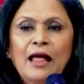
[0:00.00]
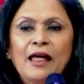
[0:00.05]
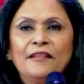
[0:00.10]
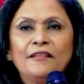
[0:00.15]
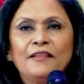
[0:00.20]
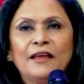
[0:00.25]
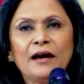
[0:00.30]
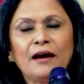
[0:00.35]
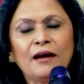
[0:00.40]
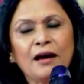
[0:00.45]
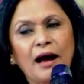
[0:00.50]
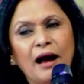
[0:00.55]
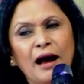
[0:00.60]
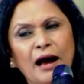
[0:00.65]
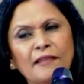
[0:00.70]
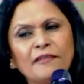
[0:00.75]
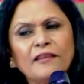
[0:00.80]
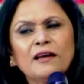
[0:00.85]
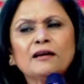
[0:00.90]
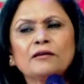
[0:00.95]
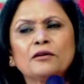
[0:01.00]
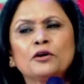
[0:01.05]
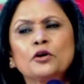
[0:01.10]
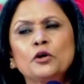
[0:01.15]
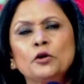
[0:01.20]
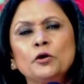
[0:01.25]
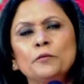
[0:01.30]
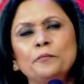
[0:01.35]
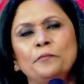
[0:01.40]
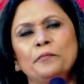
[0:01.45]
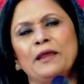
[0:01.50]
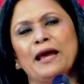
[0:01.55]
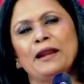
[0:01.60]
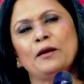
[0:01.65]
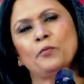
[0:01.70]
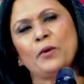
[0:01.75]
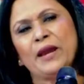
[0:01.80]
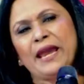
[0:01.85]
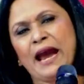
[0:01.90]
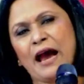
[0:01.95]
The other group that
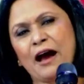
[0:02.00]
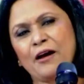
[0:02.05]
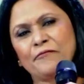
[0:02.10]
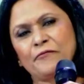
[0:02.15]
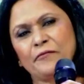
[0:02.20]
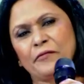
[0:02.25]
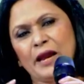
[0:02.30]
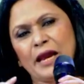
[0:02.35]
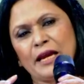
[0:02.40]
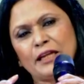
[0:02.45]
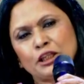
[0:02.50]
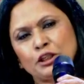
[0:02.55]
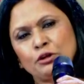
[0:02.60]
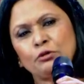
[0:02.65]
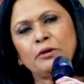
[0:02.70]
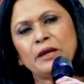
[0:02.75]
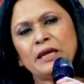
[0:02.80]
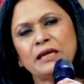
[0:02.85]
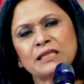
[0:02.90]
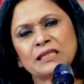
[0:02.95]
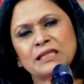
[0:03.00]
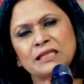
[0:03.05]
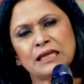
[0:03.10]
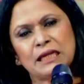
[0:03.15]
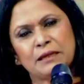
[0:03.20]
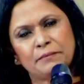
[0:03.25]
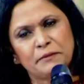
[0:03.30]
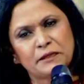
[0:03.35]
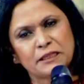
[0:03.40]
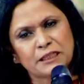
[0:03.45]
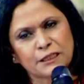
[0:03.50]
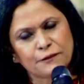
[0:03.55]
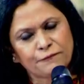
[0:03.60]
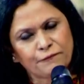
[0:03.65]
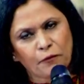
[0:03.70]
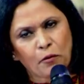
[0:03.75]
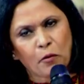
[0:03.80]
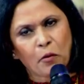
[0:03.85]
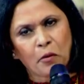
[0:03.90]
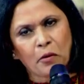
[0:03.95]
we have a two-year syllabus
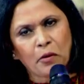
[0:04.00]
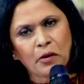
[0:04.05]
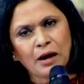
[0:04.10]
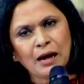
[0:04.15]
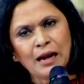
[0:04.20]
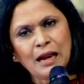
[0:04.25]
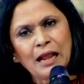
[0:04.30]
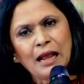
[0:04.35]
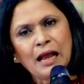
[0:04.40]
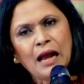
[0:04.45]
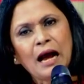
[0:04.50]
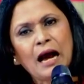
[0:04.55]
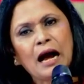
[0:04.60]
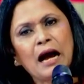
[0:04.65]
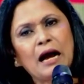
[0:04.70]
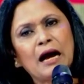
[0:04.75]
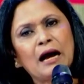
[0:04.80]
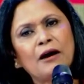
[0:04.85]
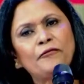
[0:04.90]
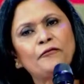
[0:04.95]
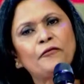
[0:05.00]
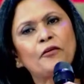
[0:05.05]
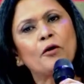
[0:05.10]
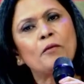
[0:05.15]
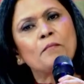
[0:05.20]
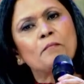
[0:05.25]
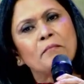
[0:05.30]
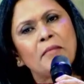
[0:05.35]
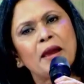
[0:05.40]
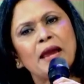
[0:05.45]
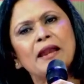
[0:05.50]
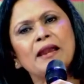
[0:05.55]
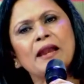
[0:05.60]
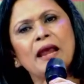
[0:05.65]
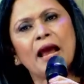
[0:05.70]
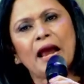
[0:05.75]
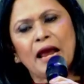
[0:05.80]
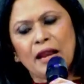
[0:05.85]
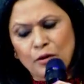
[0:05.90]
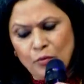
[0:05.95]
for are for men
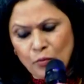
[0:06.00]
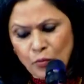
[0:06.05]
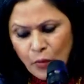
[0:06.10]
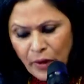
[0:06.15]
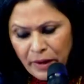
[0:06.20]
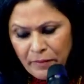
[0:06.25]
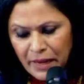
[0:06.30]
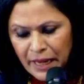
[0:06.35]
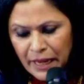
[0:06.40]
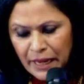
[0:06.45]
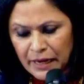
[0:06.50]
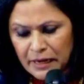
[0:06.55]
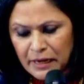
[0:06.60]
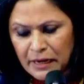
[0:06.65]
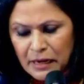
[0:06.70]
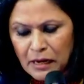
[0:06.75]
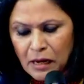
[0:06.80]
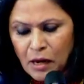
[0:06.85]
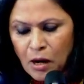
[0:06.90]
and women